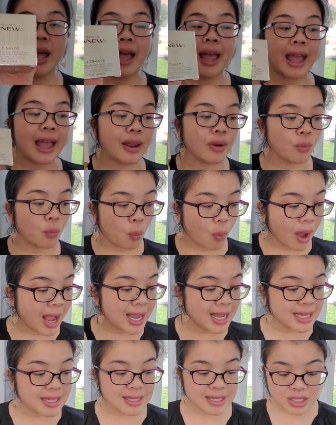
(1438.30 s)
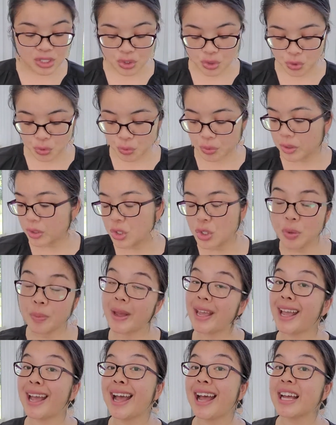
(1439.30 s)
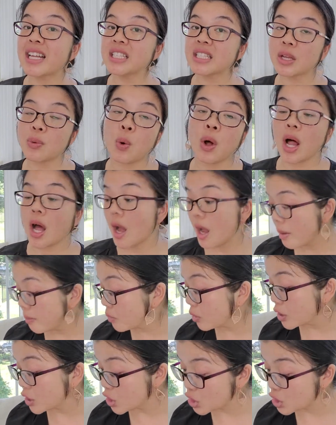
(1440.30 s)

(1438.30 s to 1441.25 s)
And why is it dual, you may ask? Well, I'm going to